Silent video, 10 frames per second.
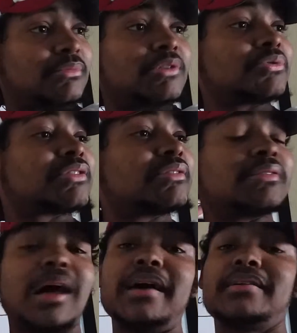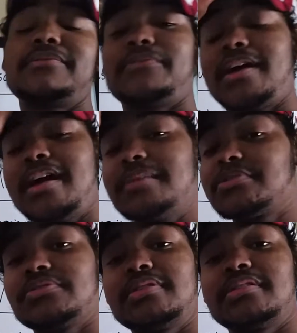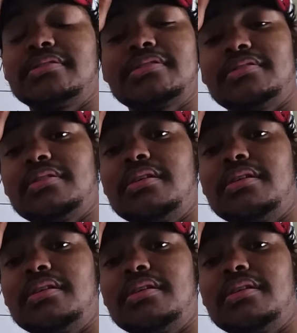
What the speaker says: Do like for hamstrings.